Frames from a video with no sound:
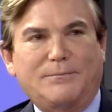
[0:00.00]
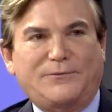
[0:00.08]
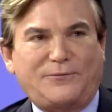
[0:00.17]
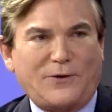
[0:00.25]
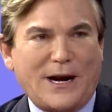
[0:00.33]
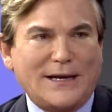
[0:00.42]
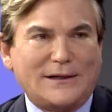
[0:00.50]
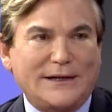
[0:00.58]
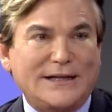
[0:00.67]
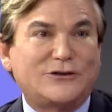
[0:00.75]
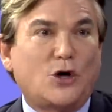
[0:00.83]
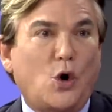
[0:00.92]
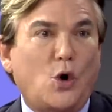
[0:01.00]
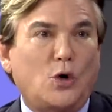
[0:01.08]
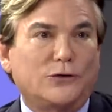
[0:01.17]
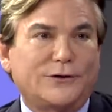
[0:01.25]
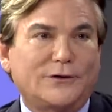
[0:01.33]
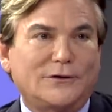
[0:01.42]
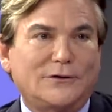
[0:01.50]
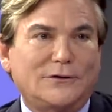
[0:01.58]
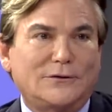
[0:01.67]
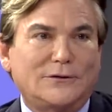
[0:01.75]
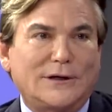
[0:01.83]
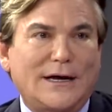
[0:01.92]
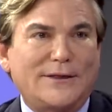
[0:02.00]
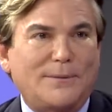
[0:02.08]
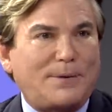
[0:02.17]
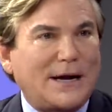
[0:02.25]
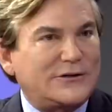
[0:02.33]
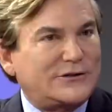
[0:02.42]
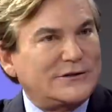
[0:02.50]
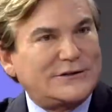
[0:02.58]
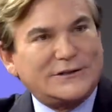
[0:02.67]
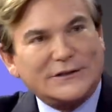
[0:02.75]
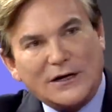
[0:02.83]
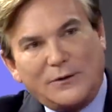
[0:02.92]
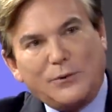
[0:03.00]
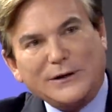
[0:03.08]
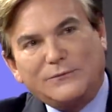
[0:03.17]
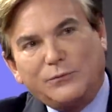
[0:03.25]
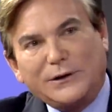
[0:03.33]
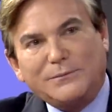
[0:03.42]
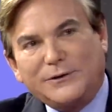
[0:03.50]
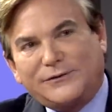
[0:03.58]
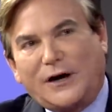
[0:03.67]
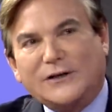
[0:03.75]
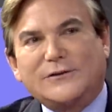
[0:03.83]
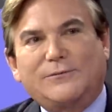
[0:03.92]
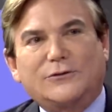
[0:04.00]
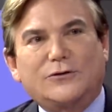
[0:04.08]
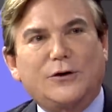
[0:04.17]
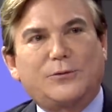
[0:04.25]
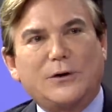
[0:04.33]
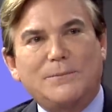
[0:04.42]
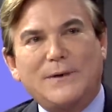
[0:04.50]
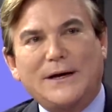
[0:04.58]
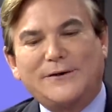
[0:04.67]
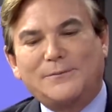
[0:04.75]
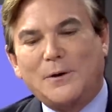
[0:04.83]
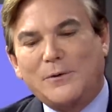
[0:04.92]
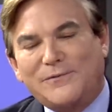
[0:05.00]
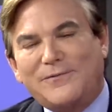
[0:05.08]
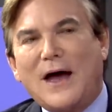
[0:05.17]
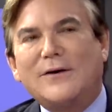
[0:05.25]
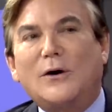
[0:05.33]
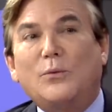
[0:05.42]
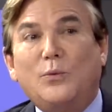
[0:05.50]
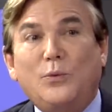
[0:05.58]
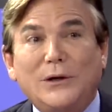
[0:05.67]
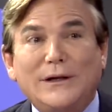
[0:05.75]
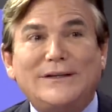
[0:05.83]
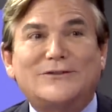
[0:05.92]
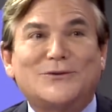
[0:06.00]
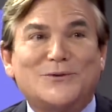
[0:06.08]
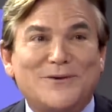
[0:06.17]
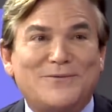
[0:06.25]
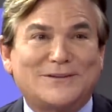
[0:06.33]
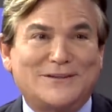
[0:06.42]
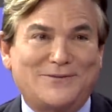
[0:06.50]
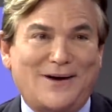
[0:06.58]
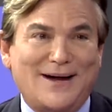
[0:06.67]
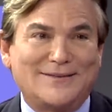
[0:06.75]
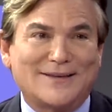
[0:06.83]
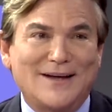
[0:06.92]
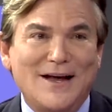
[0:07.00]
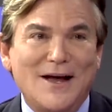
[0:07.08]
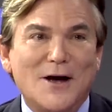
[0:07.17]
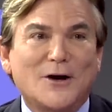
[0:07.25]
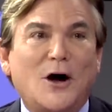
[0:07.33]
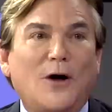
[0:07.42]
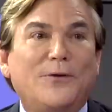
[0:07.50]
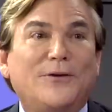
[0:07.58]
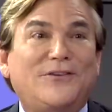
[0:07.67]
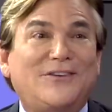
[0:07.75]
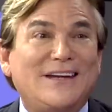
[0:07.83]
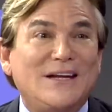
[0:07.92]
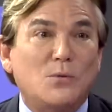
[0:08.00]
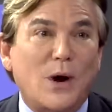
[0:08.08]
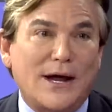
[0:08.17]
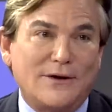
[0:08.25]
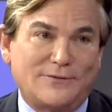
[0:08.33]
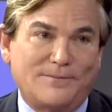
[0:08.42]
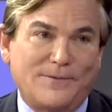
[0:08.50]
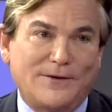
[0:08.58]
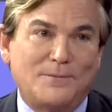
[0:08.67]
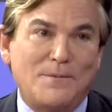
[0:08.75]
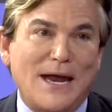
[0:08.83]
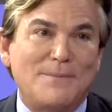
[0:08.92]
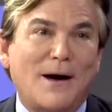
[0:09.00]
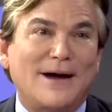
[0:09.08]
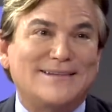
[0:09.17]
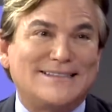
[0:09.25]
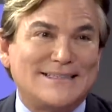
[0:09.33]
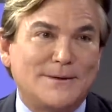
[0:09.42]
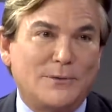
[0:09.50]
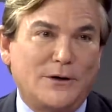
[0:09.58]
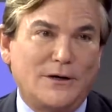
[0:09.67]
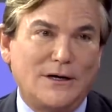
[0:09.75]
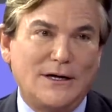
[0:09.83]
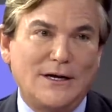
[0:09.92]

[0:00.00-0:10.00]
But frankly, it's cold. And the patients, you know, we'd, we'd massage it for two or three minutes, but we found a really terrific device called the Z Wave. It's made by Zimmer.